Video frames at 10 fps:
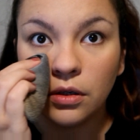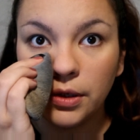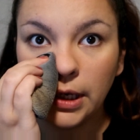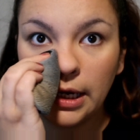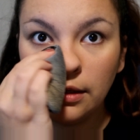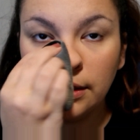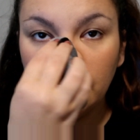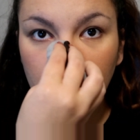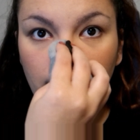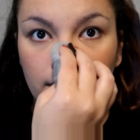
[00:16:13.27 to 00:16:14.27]
Oh yeah, look
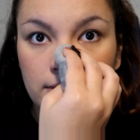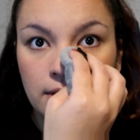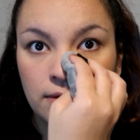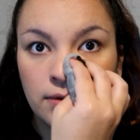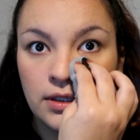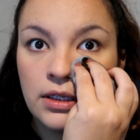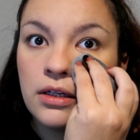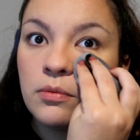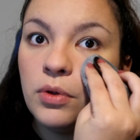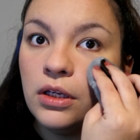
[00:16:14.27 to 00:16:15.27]
at, now it's like really
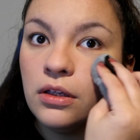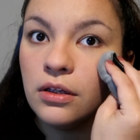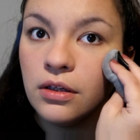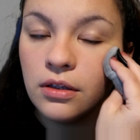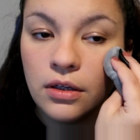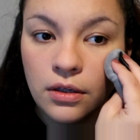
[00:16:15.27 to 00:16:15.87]
getting pink.